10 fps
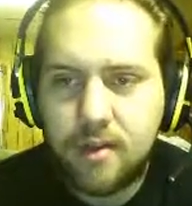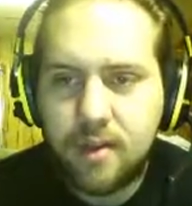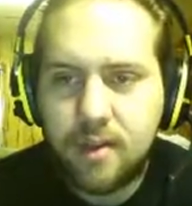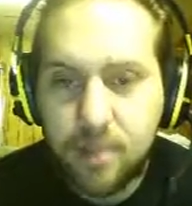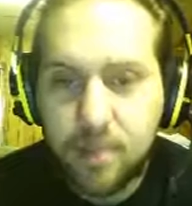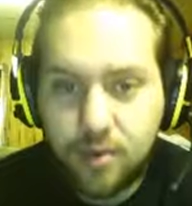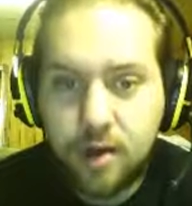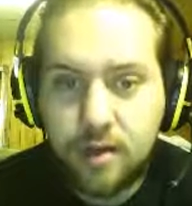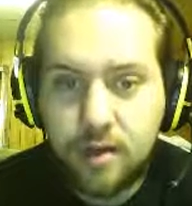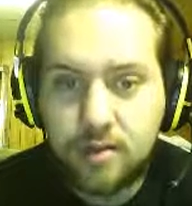Yes, you are.
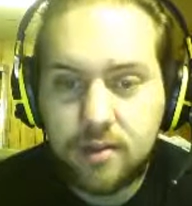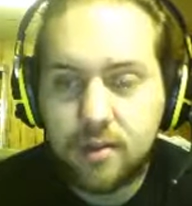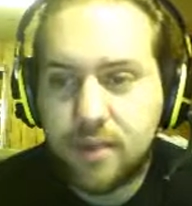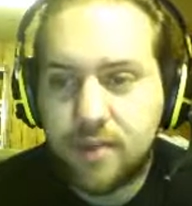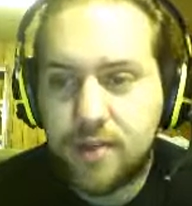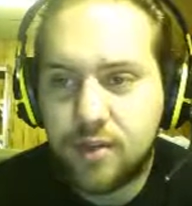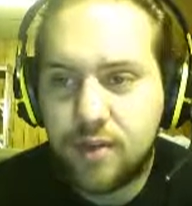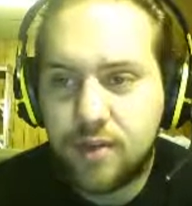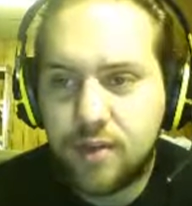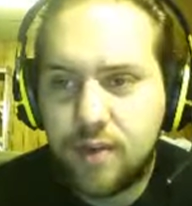You're holding a fishing
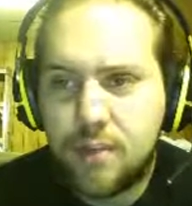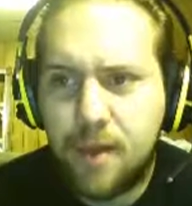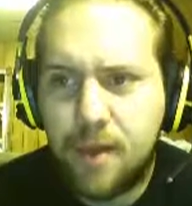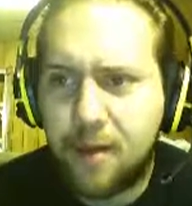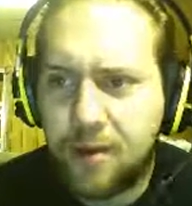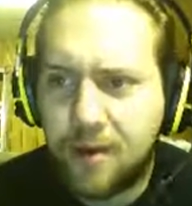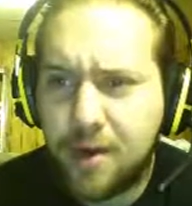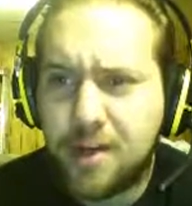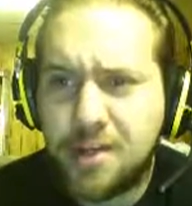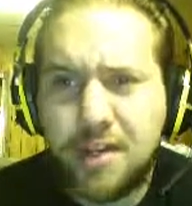rod right by your
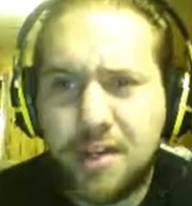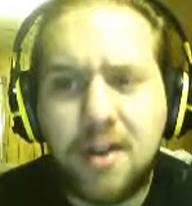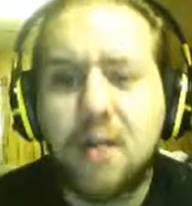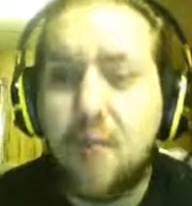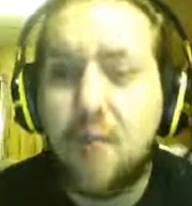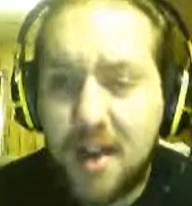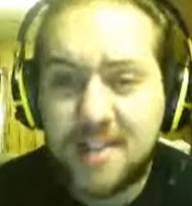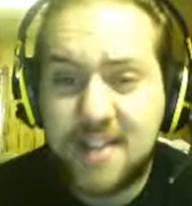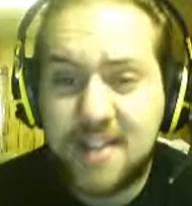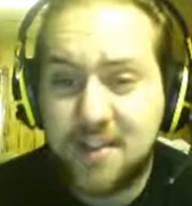crotch. Why does
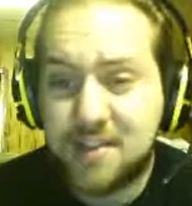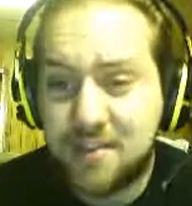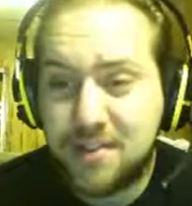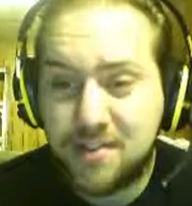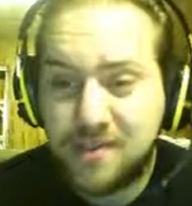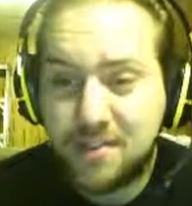that look so...